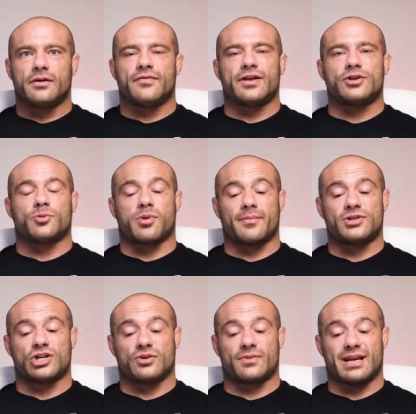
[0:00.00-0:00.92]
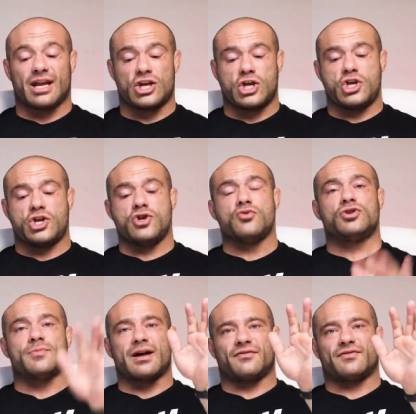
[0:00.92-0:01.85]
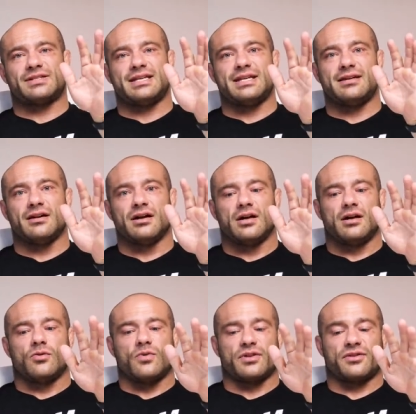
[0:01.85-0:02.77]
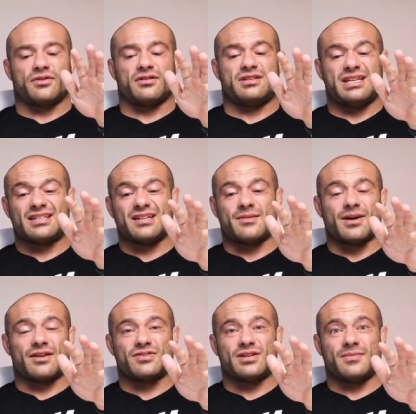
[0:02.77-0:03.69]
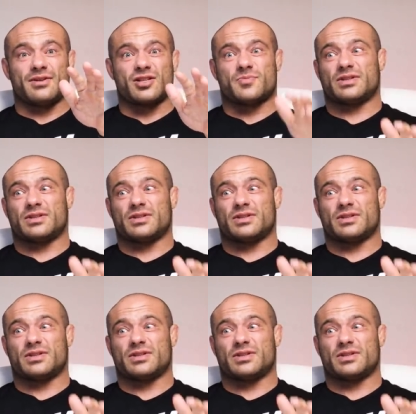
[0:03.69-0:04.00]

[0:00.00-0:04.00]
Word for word: then you're probably generating a huge amount of fatigue with a decent amount of stimulus,